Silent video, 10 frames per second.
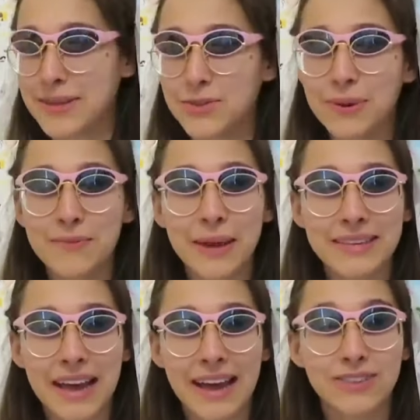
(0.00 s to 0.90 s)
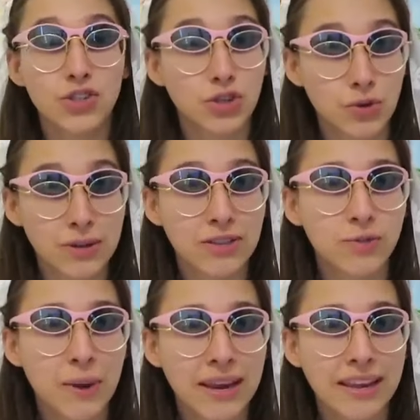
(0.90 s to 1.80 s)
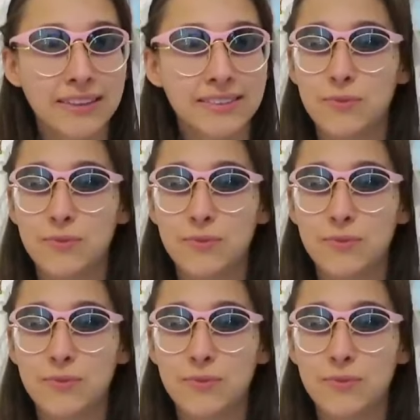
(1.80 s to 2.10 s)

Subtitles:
It's one of my dad's students' weddings.